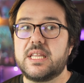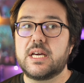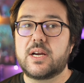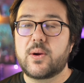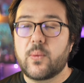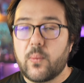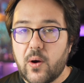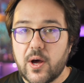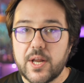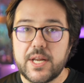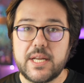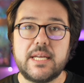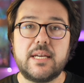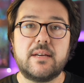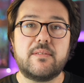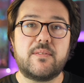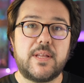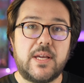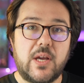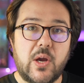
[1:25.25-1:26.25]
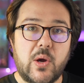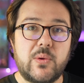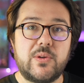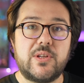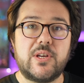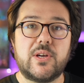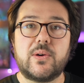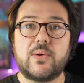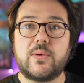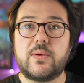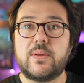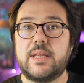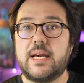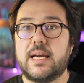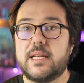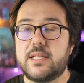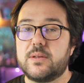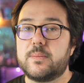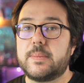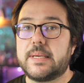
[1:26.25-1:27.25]
the quality of the audio
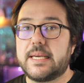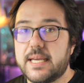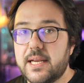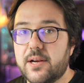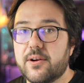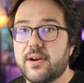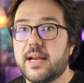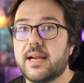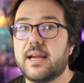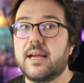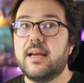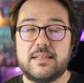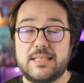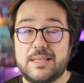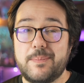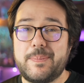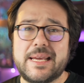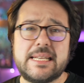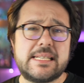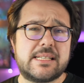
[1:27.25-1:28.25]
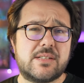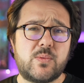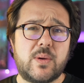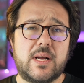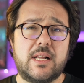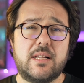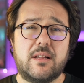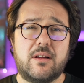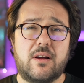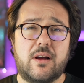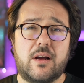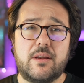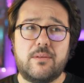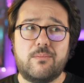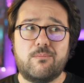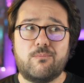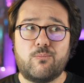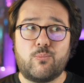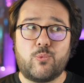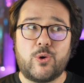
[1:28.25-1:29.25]
that you'd be hearing depends as well
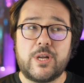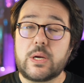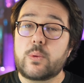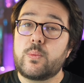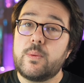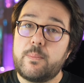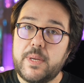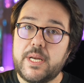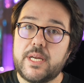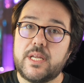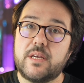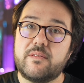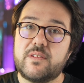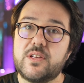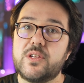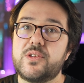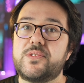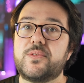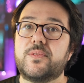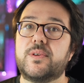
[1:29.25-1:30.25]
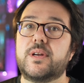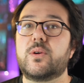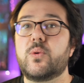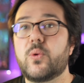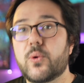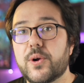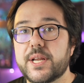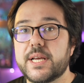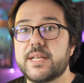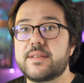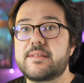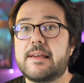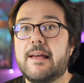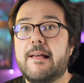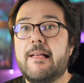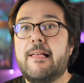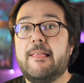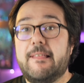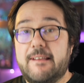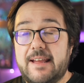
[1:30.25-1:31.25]
on what equipment you've used to record it.
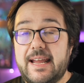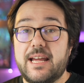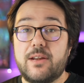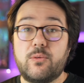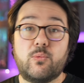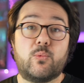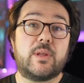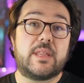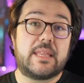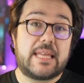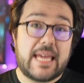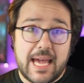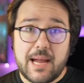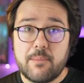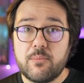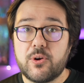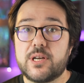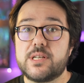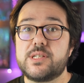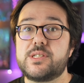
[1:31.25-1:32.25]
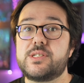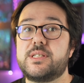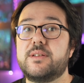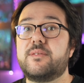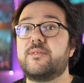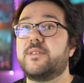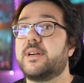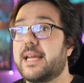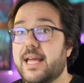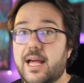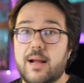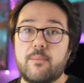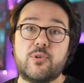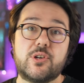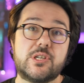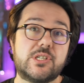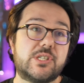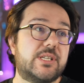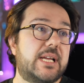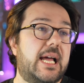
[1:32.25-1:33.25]
And with cameras, different
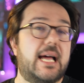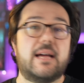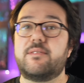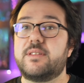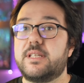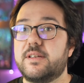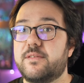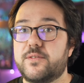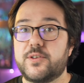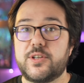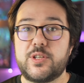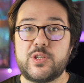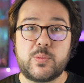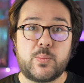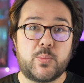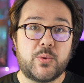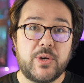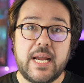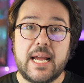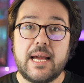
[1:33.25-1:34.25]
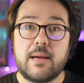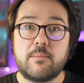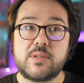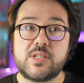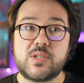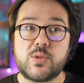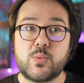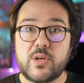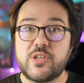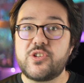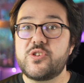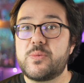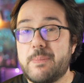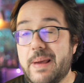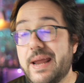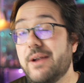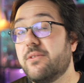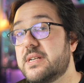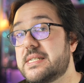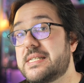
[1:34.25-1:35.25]
cameras have different preamps, which
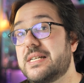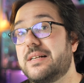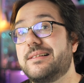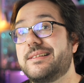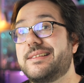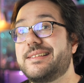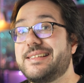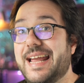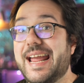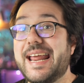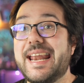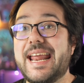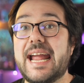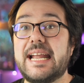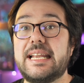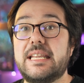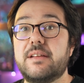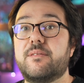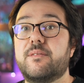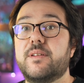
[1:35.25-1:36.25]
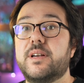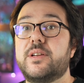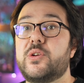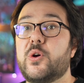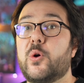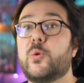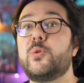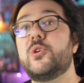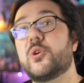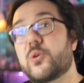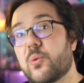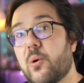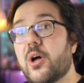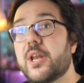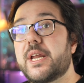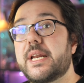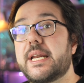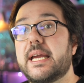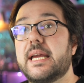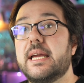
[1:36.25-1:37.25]
may result in a different audio
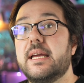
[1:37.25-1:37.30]
quality.